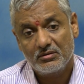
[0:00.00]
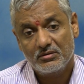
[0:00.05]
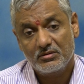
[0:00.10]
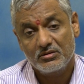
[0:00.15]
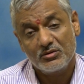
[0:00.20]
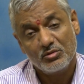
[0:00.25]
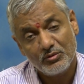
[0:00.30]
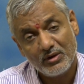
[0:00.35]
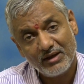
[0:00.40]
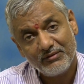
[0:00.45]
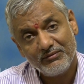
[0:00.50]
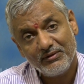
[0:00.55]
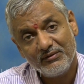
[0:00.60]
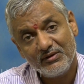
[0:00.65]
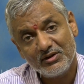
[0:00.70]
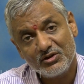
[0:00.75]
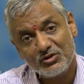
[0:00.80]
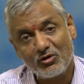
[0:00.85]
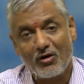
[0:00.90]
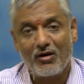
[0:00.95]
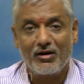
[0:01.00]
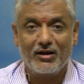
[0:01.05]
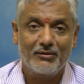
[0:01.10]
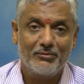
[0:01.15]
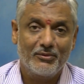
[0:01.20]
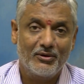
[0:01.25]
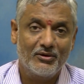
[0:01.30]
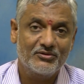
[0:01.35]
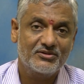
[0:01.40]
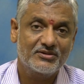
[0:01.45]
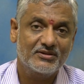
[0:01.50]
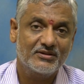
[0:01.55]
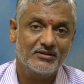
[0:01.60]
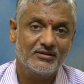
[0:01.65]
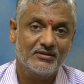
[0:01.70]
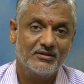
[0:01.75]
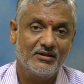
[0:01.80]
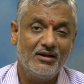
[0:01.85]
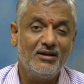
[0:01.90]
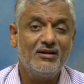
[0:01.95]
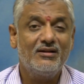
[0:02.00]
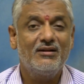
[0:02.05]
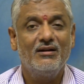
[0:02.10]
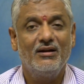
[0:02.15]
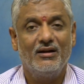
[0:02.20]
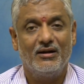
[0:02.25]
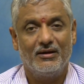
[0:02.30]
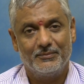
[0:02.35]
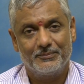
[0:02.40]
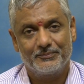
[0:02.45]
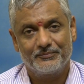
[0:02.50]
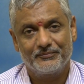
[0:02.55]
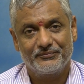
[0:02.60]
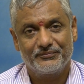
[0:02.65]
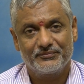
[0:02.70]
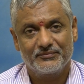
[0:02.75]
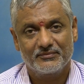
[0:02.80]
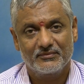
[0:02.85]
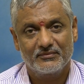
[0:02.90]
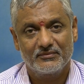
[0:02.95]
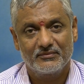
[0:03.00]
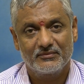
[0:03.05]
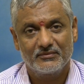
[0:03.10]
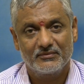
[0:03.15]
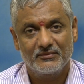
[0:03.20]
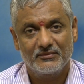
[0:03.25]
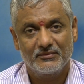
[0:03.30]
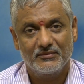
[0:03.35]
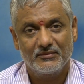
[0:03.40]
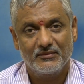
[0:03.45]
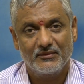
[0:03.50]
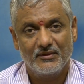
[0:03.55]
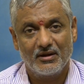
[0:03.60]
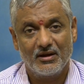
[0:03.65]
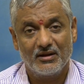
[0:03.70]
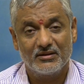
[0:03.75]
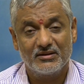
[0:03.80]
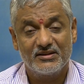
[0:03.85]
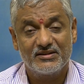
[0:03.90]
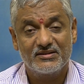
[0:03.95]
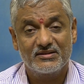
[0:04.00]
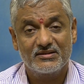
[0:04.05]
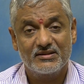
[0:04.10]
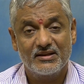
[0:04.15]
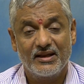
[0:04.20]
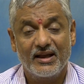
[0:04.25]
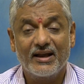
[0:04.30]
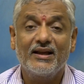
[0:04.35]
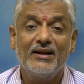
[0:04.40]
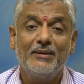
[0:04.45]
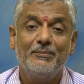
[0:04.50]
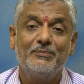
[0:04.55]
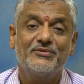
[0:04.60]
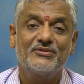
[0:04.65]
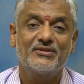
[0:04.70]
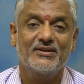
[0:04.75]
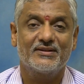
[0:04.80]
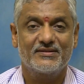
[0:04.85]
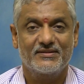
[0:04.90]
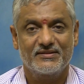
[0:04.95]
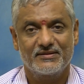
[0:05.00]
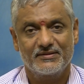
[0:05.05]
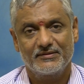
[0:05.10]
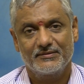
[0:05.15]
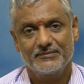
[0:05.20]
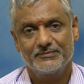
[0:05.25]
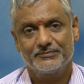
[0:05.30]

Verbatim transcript: today we will talk about uh, a little on this eclipses.